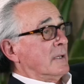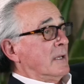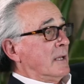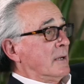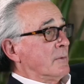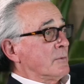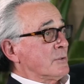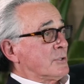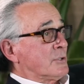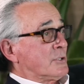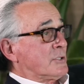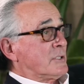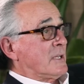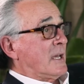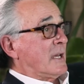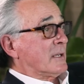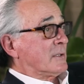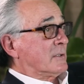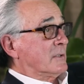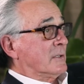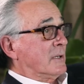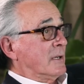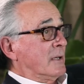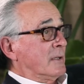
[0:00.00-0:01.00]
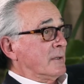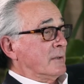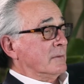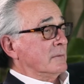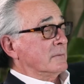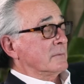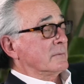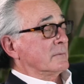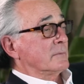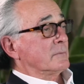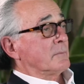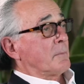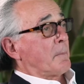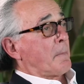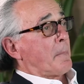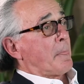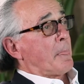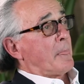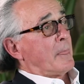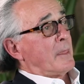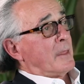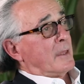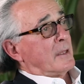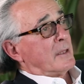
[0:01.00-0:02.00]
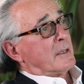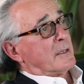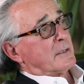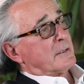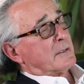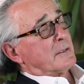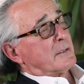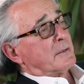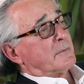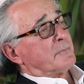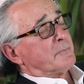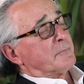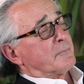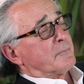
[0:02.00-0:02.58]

and it was stacked together. And